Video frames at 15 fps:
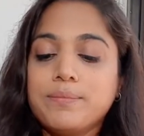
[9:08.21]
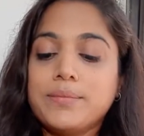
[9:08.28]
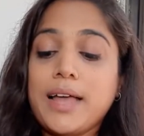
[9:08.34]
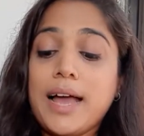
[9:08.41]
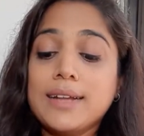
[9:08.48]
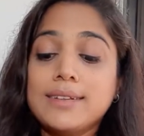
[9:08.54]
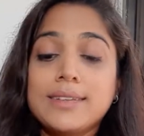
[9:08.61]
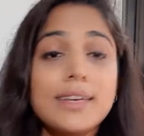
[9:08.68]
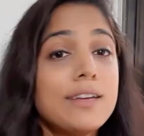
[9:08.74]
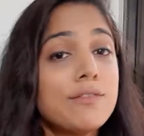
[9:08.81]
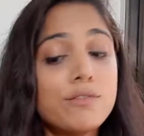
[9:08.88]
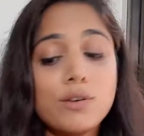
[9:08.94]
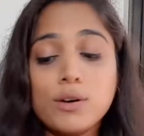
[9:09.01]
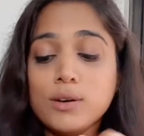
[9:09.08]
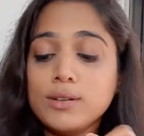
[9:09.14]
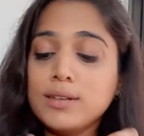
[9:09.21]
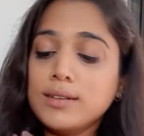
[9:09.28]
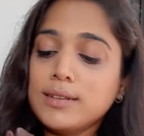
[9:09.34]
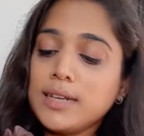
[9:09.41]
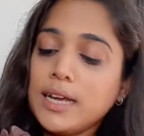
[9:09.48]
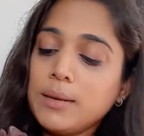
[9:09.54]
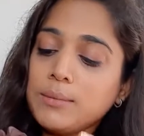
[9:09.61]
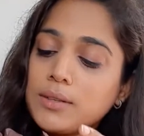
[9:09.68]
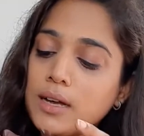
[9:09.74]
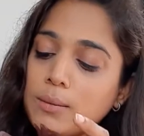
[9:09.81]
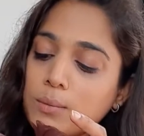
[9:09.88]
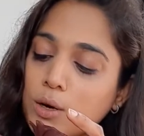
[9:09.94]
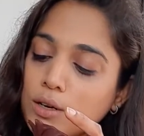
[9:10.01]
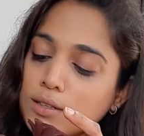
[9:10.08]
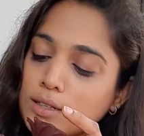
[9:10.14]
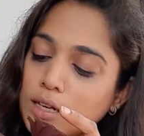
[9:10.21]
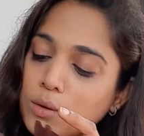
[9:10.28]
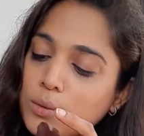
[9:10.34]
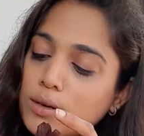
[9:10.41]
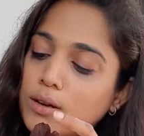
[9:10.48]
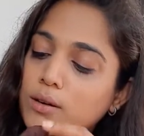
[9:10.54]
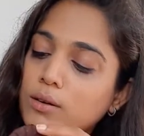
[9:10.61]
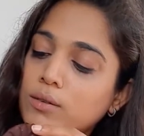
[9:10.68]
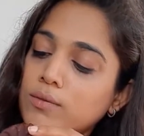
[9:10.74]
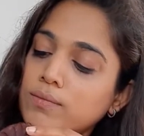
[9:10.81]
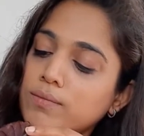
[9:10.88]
that's it for this time's unboxing video.